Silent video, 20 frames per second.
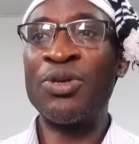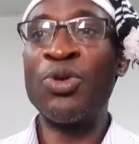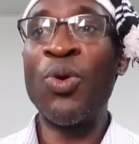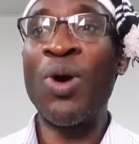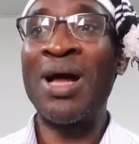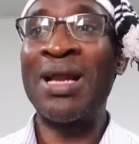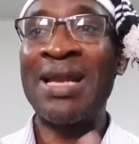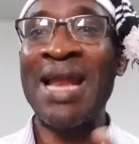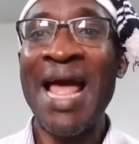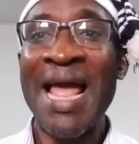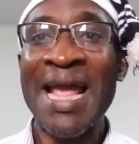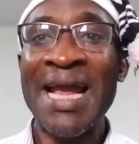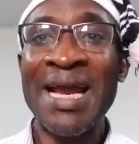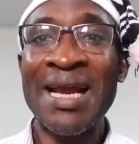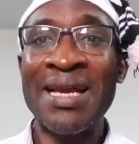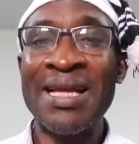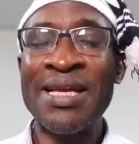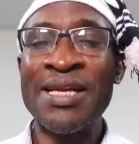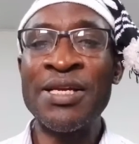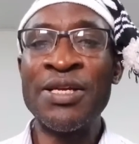you are
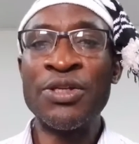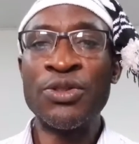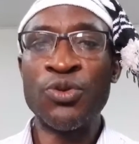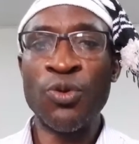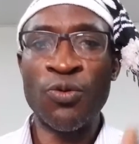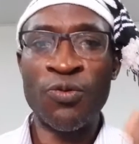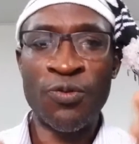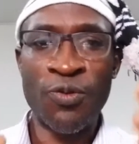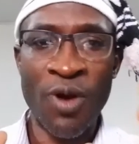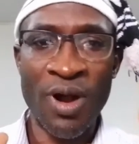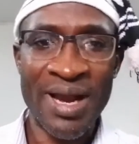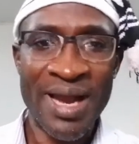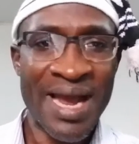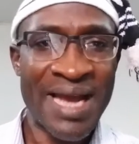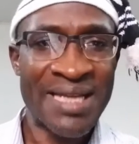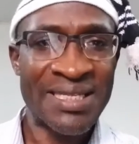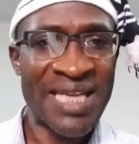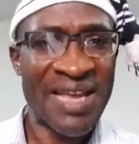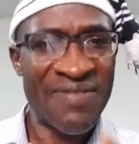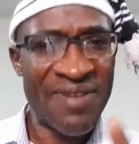likely to
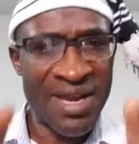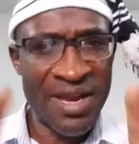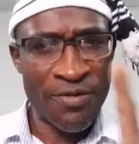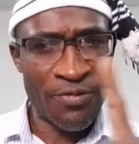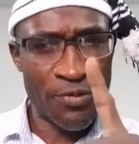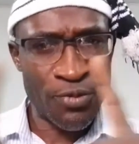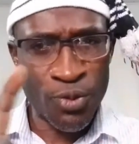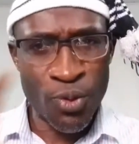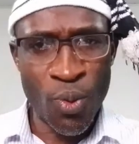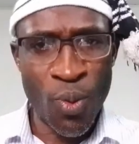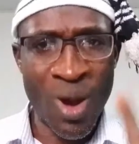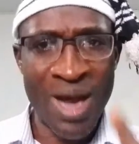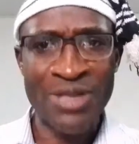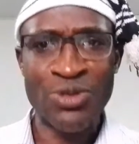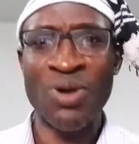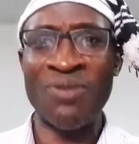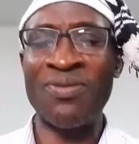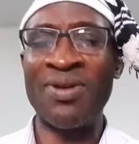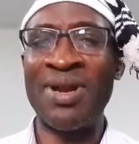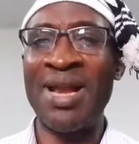forget even the few
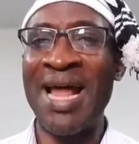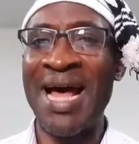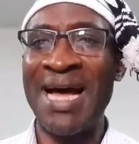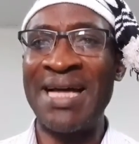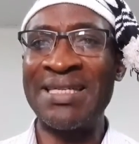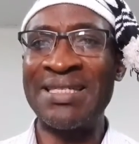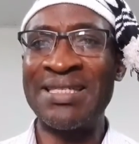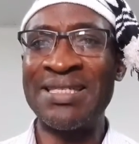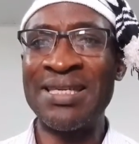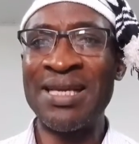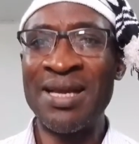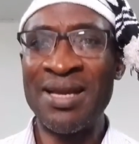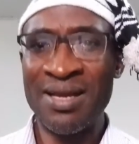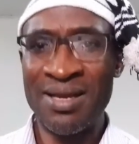ones you have learned.